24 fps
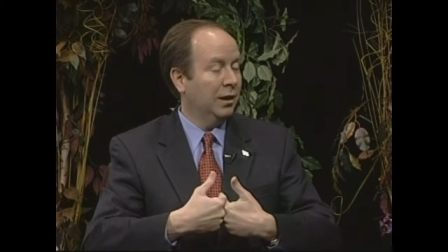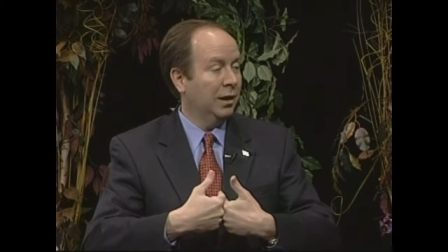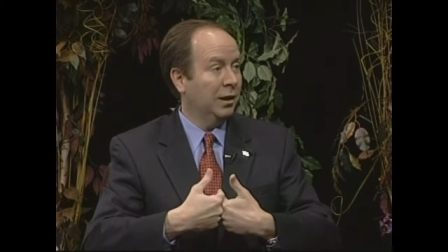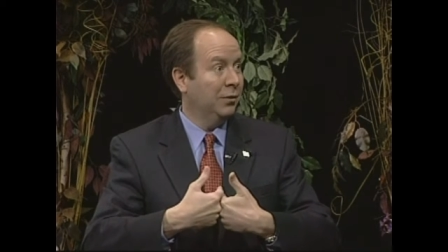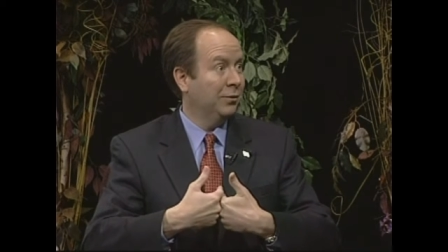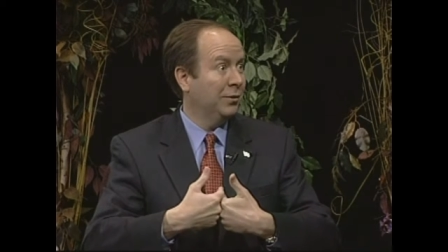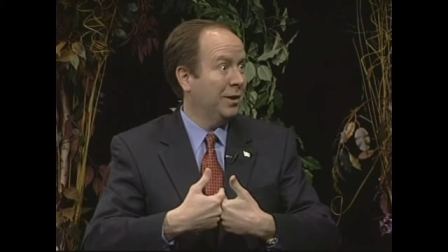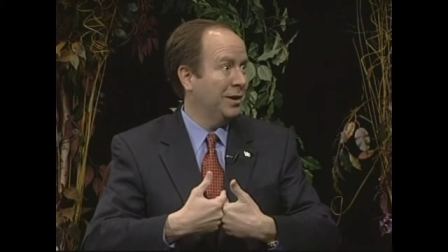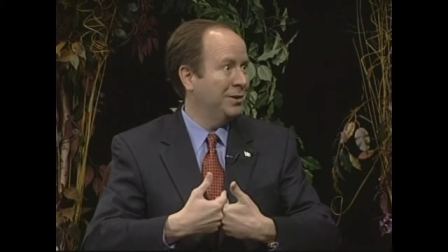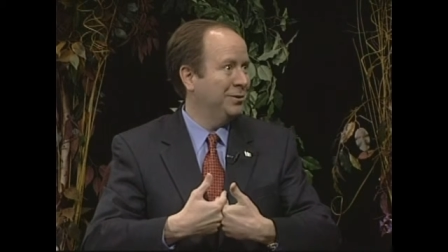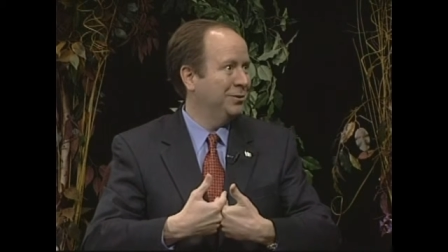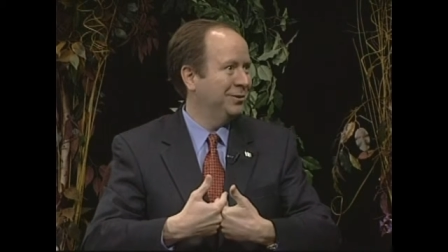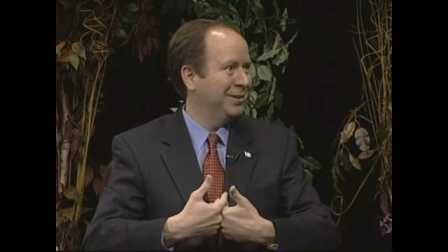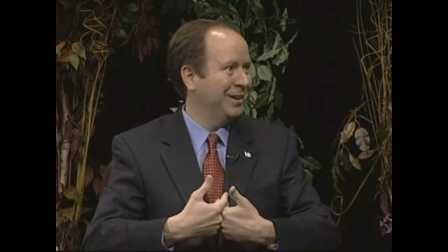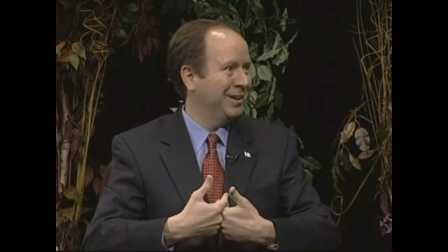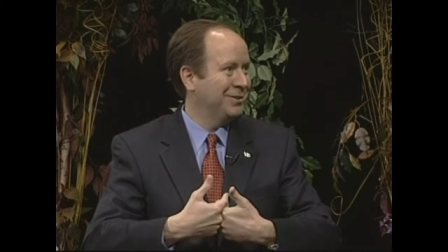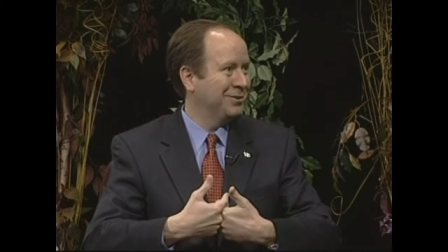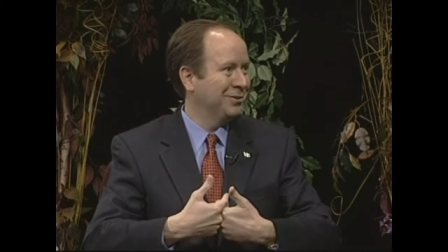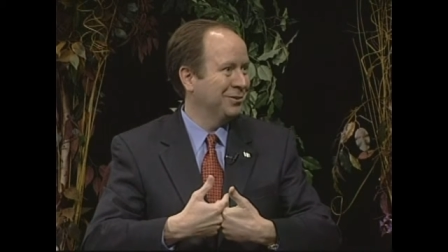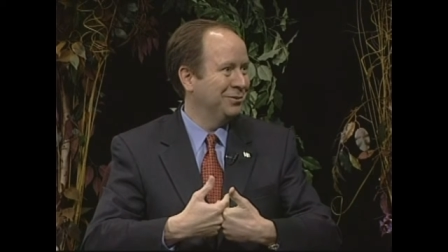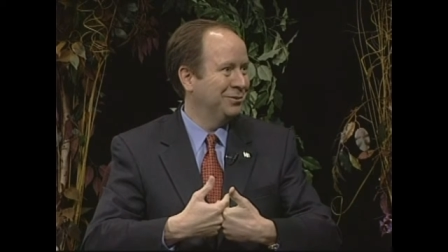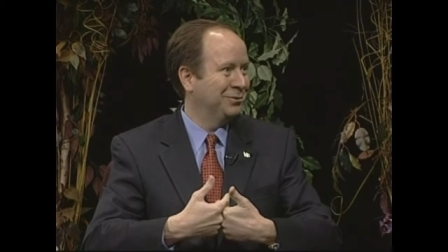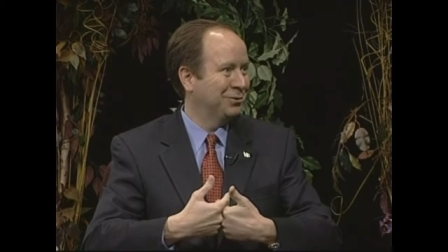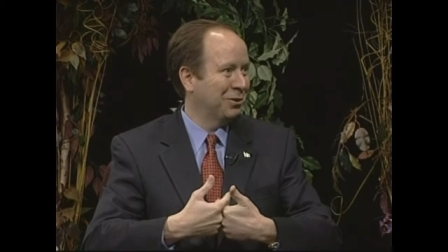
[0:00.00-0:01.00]
and I just
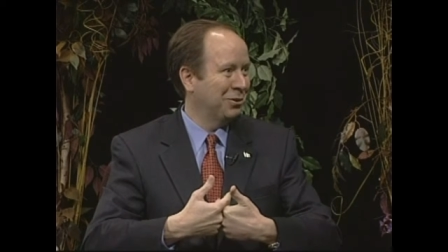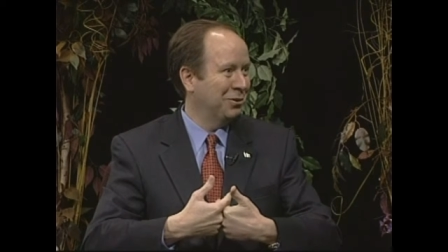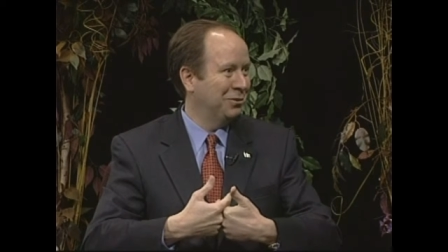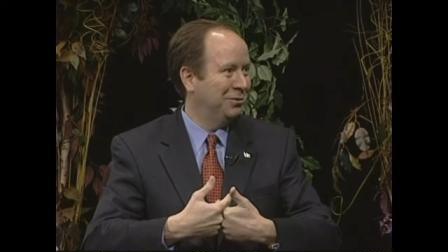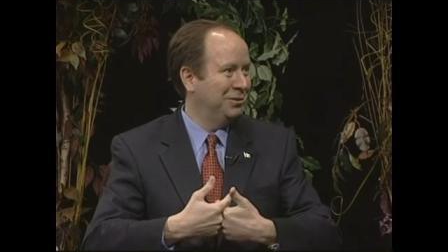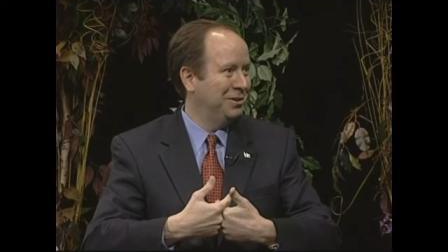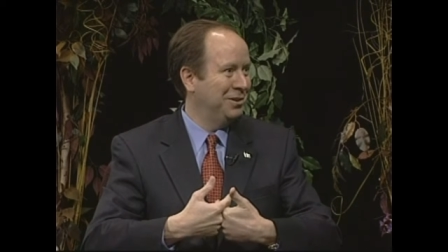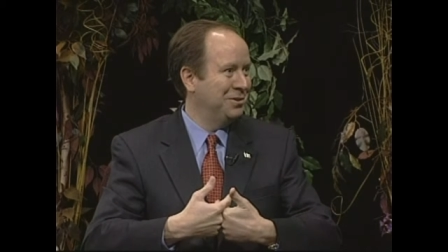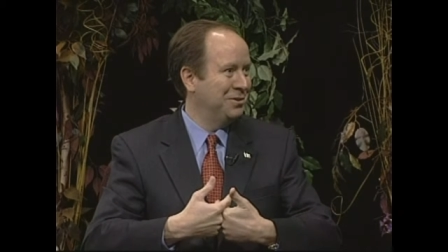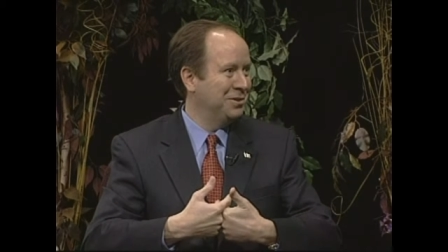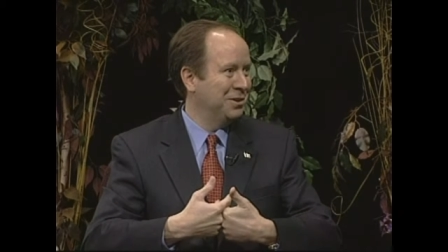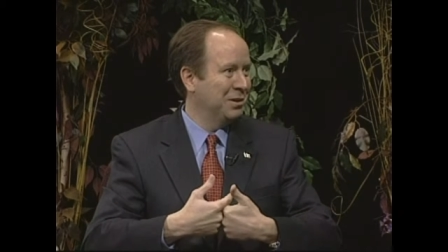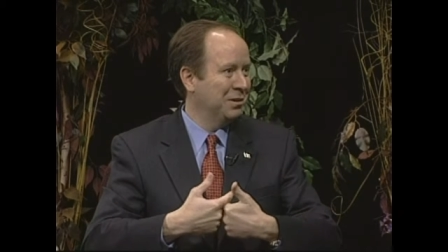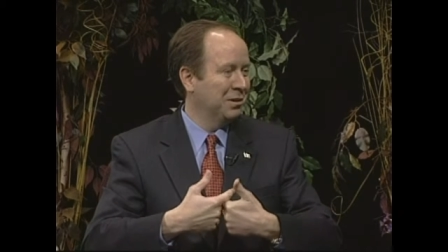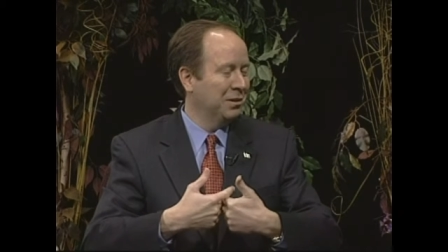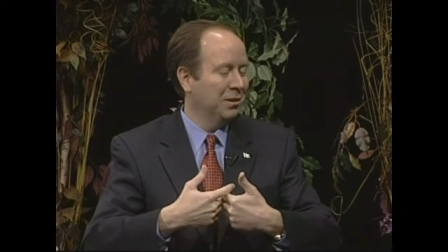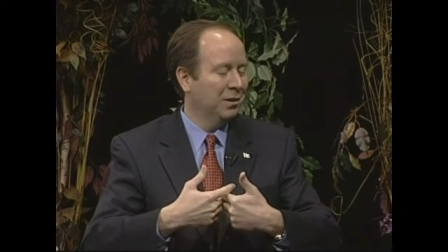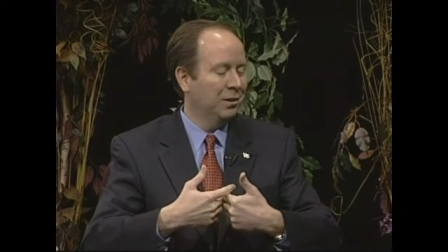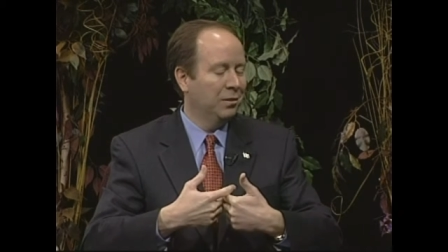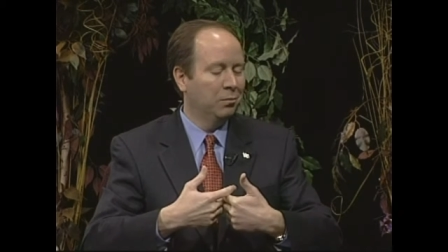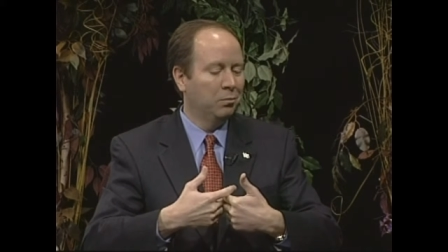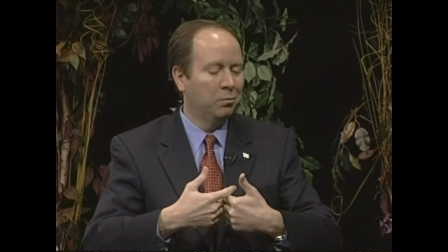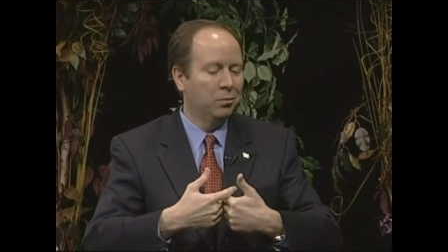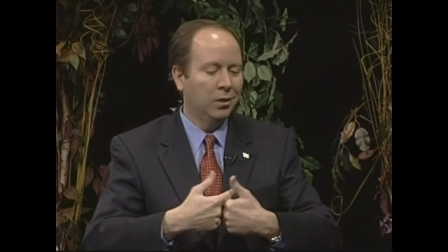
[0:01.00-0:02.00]
actually started teaching.
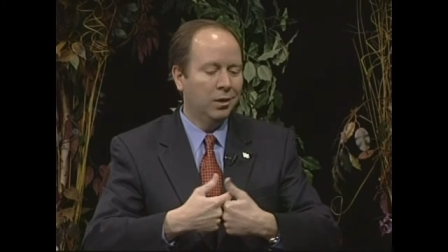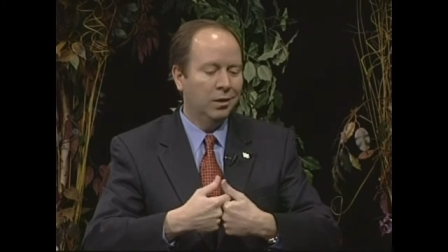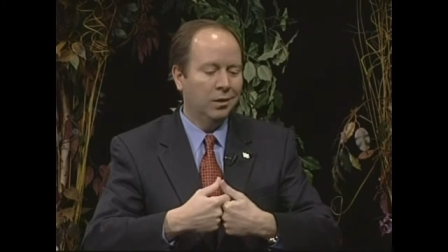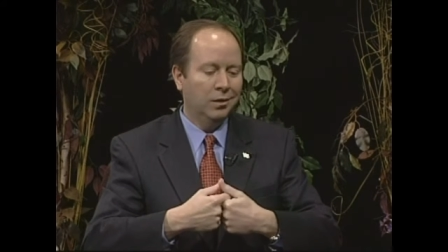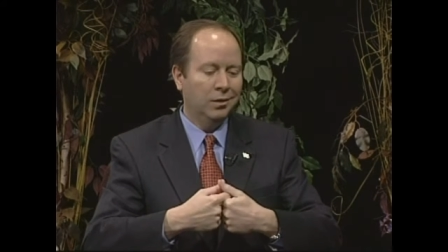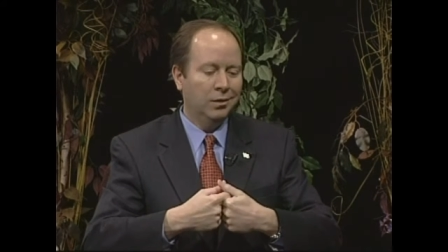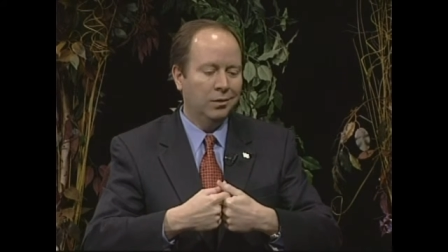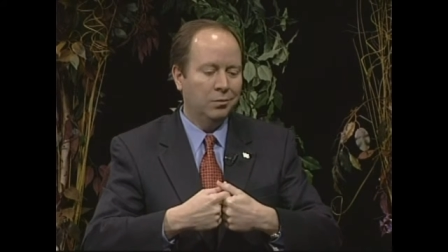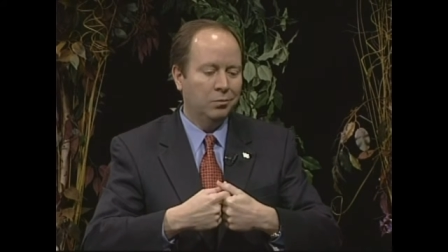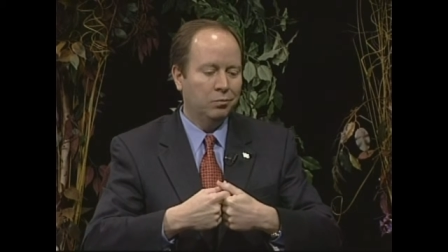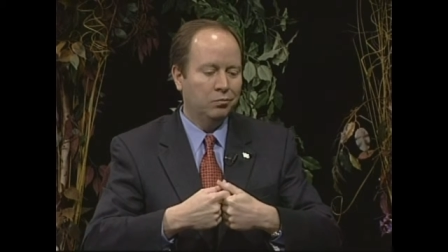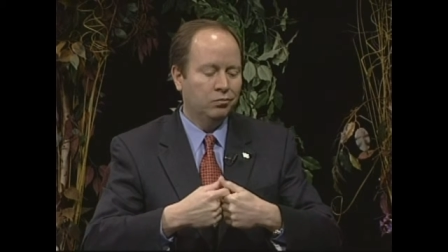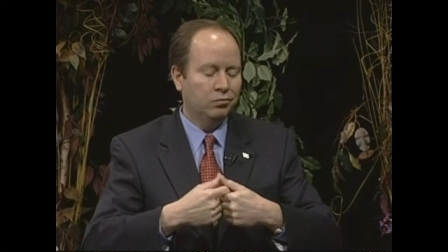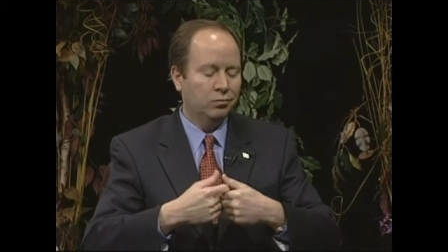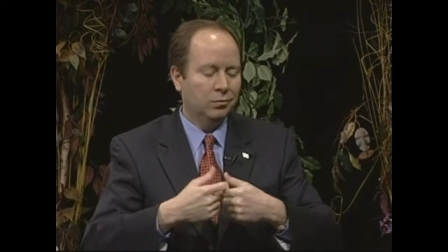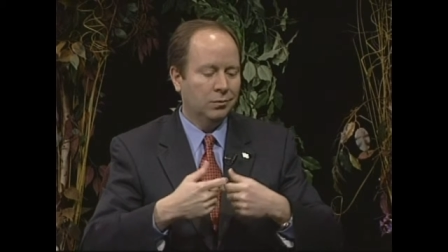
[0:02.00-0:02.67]
Uh, uh,